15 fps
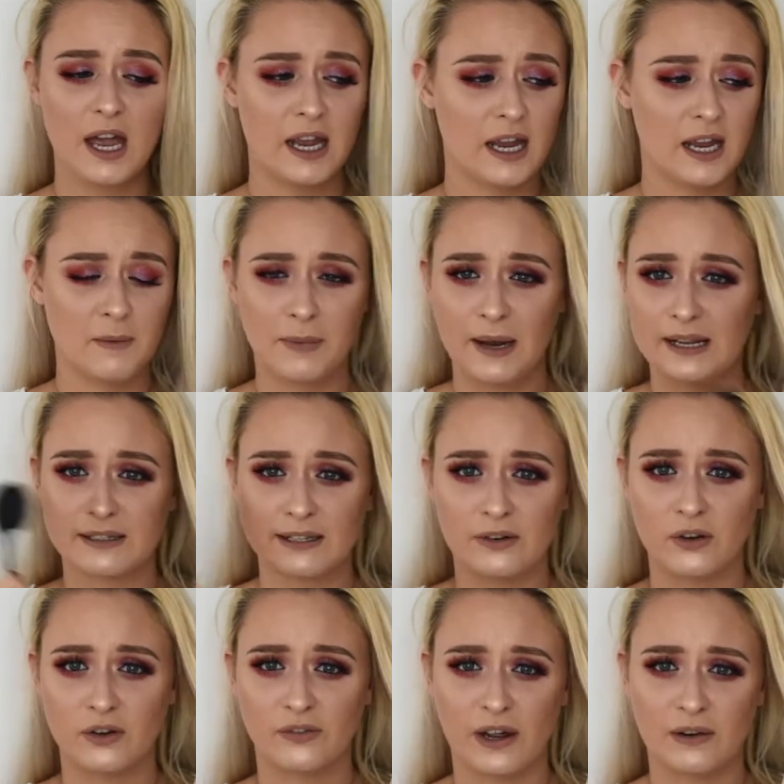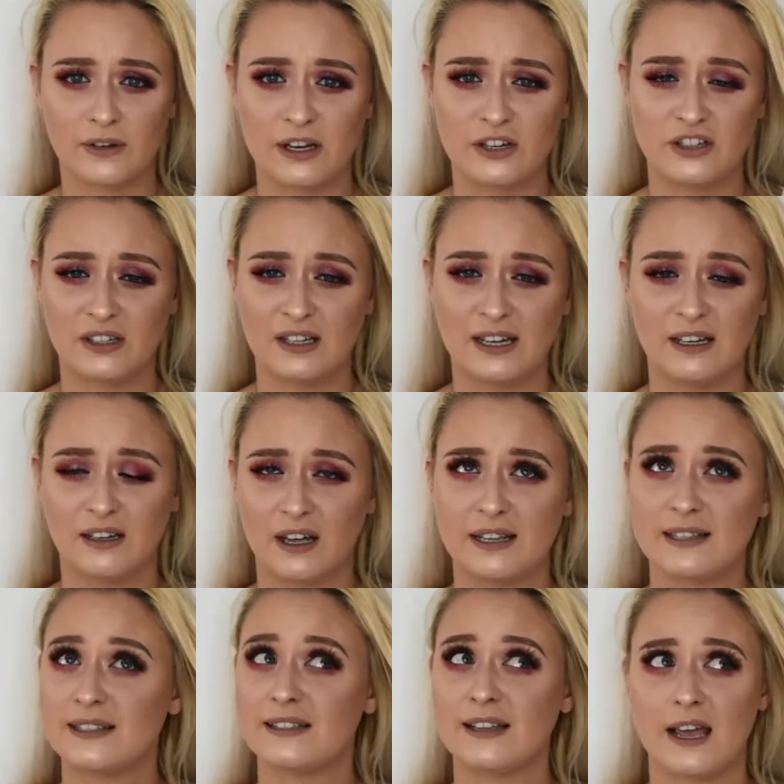it blends out your foundation in like
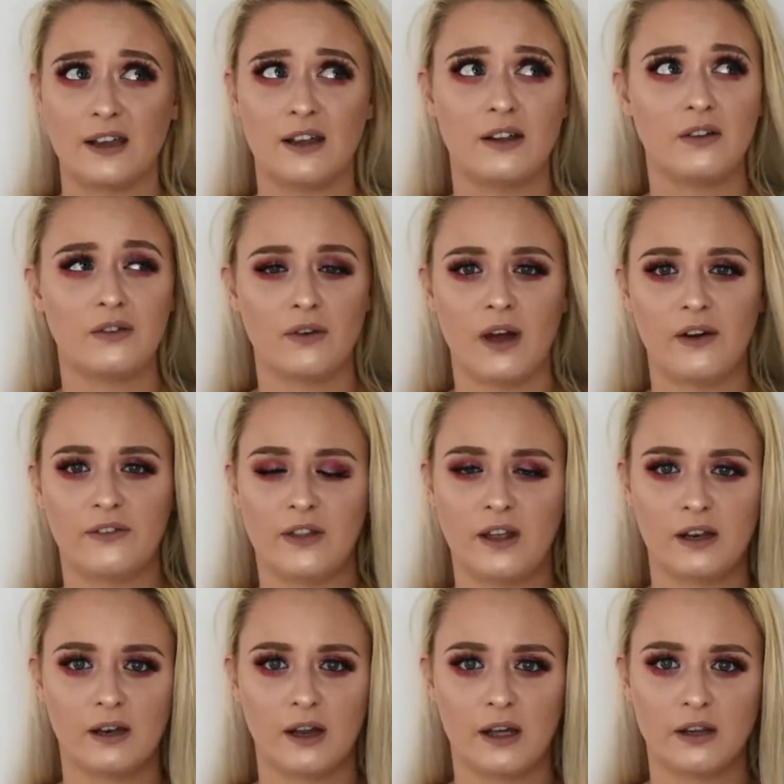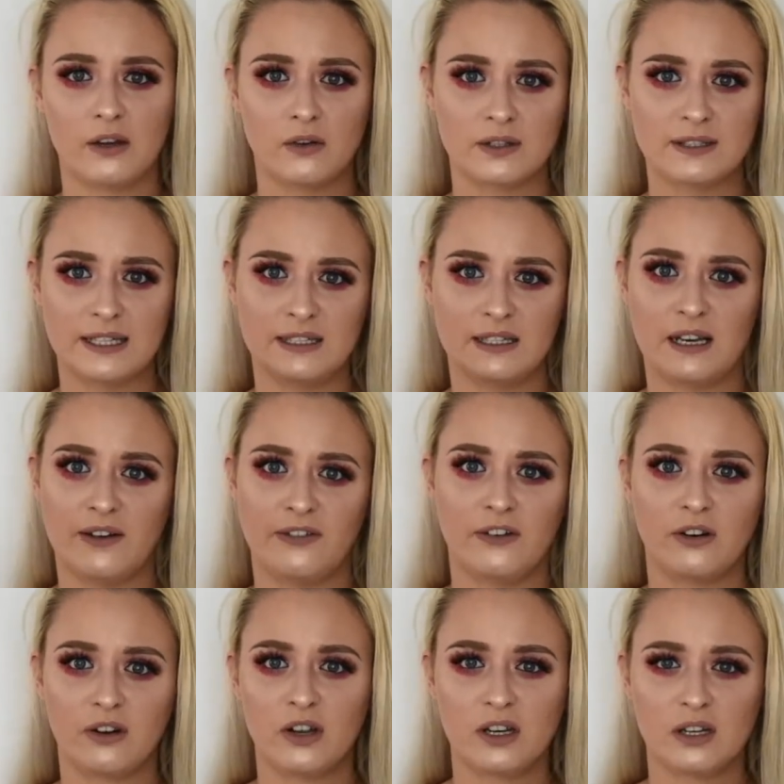seconds, rather than like you're sitting there for
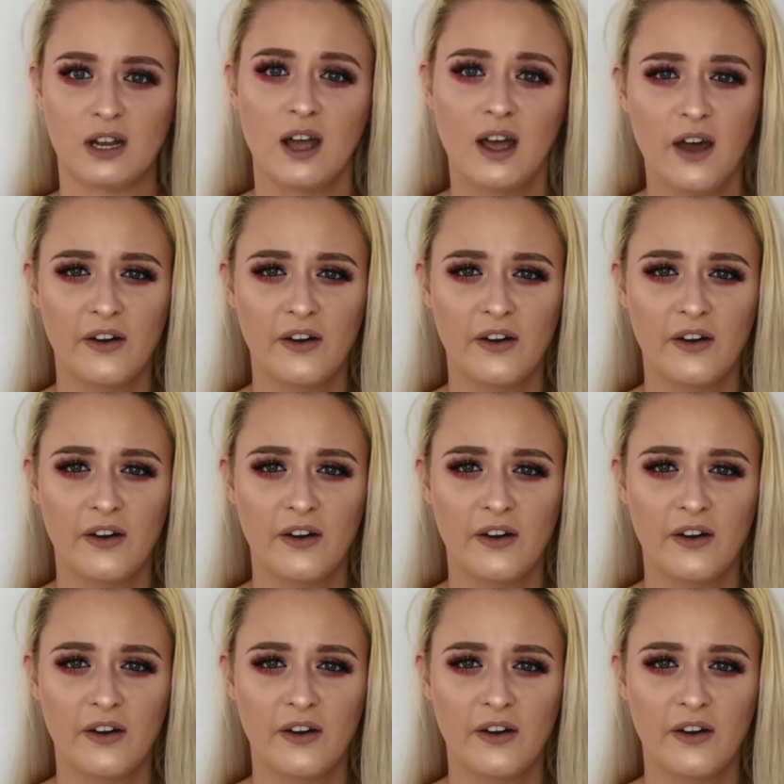a good